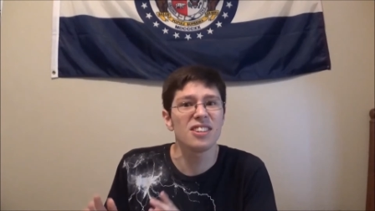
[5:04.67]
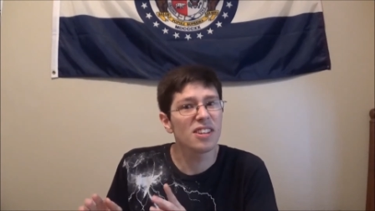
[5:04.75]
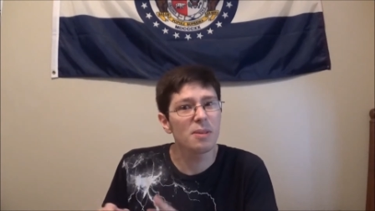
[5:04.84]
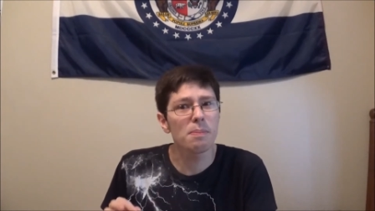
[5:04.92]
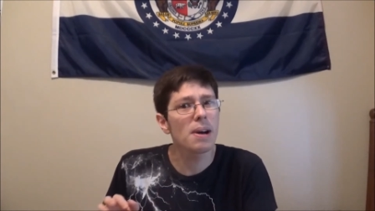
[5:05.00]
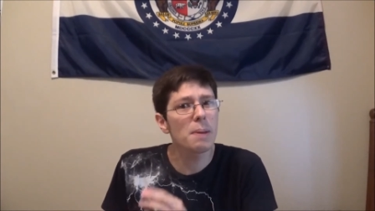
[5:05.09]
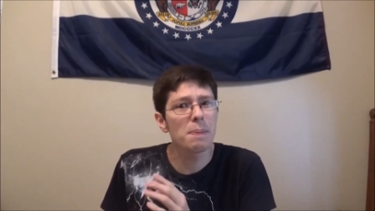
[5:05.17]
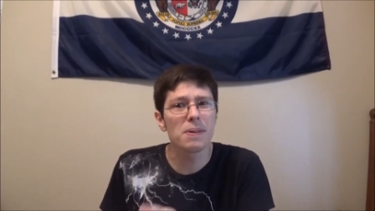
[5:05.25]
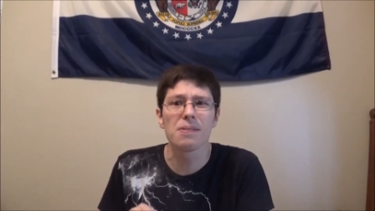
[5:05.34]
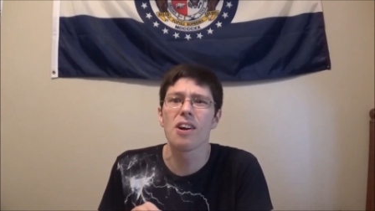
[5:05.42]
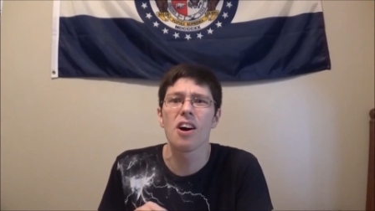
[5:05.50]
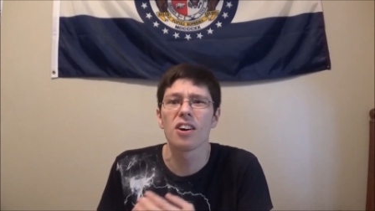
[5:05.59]
you might be
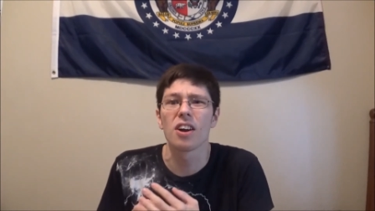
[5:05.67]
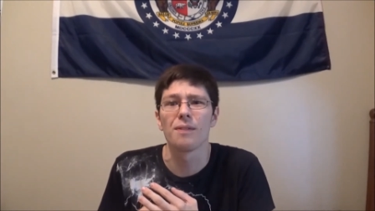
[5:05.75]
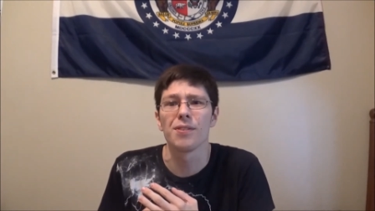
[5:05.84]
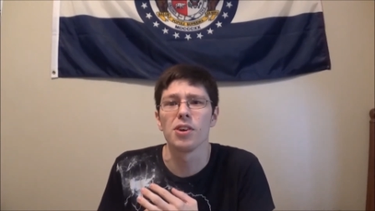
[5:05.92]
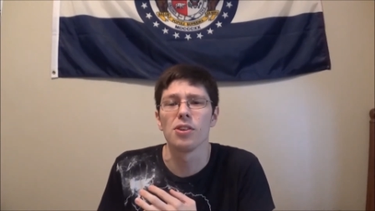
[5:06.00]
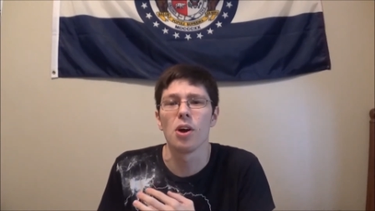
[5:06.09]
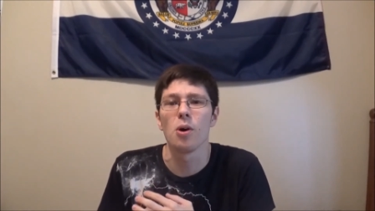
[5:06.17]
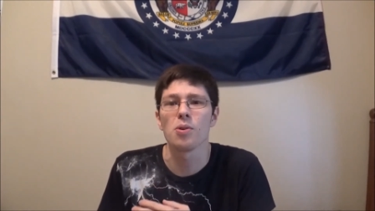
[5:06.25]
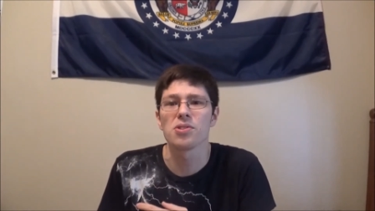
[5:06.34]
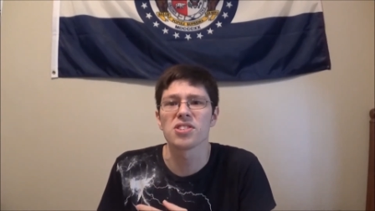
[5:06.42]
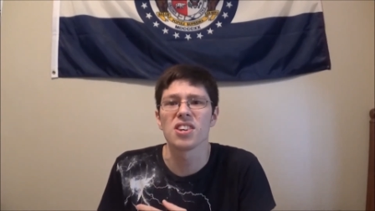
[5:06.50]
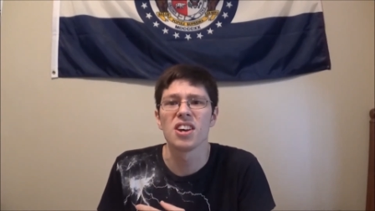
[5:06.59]
wrong on a few of
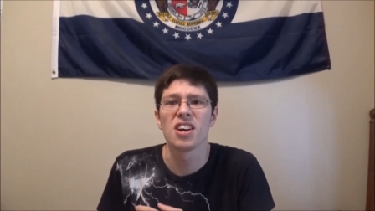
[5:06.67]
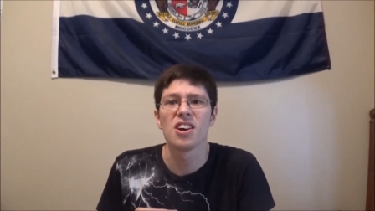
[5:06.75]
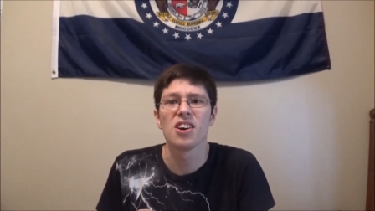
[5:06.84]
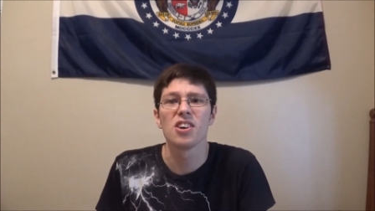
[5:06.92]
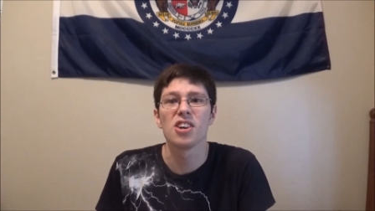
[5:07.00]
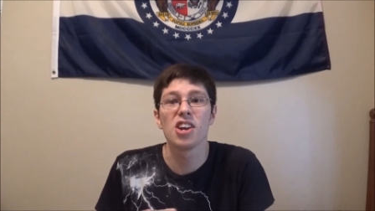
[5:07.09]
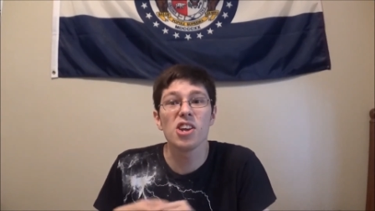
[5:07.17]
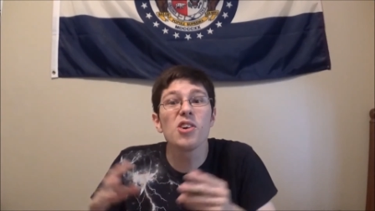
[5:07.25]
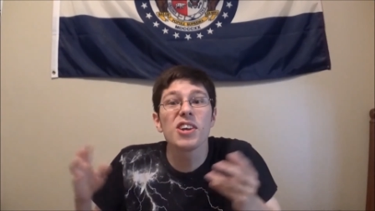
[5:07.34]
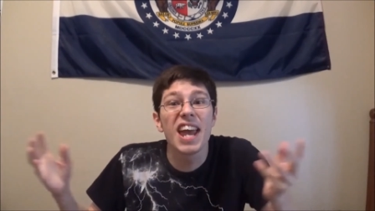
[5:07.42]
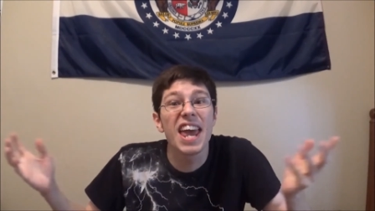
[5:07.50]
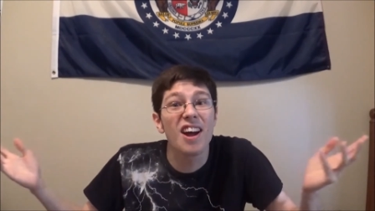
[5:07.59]
those, you
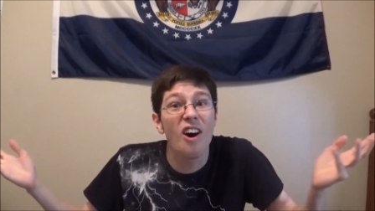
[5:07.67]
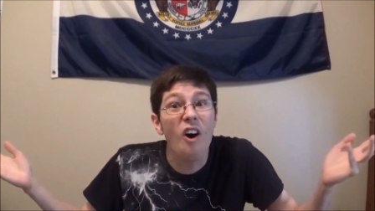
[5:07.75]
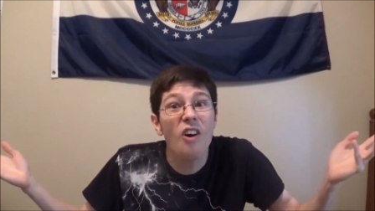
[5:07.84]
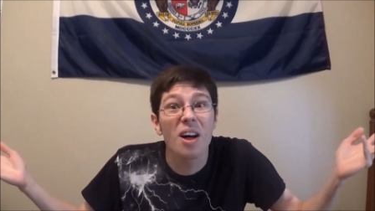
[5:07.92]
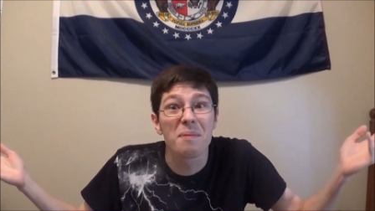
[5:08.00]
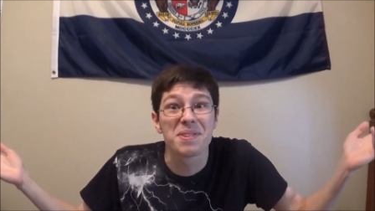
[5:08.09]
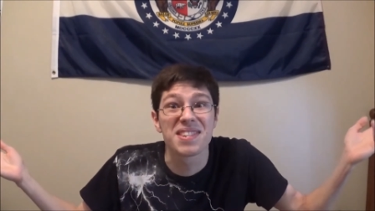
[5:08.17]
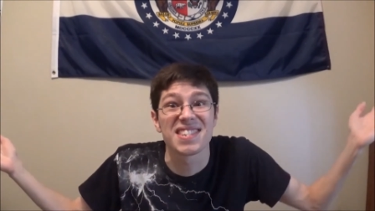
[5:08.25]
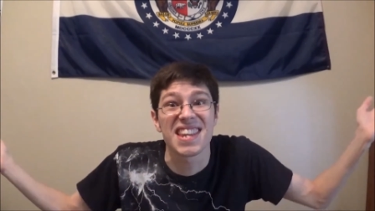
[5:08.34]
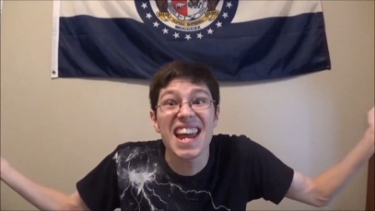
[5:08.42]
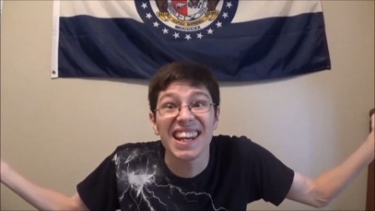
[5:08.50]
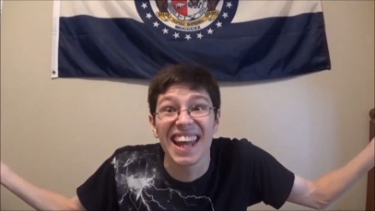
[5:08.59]
get all
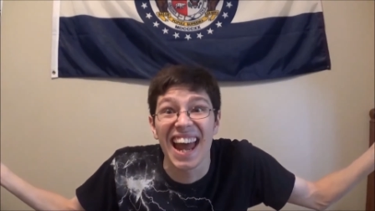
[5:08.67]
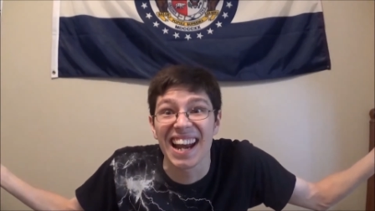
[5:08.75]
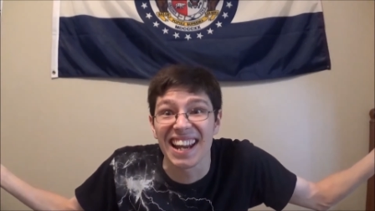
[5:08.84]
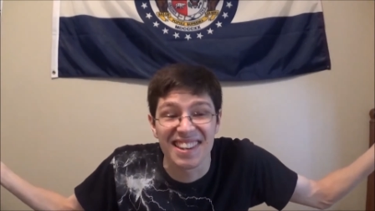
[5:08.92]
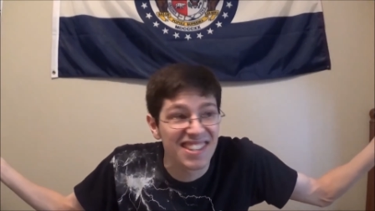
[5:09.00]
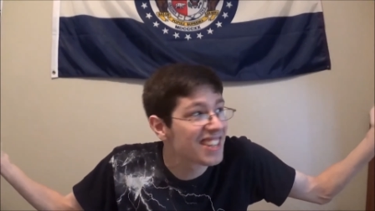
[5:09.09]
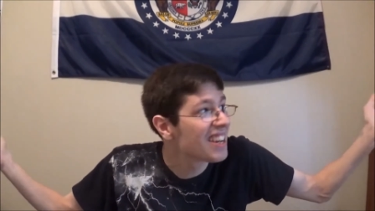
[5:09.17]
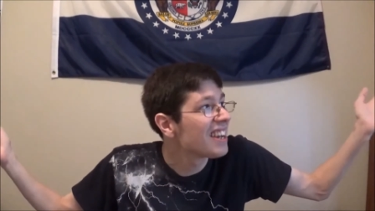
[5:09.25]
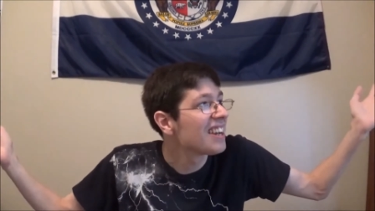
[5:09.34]
upset at it.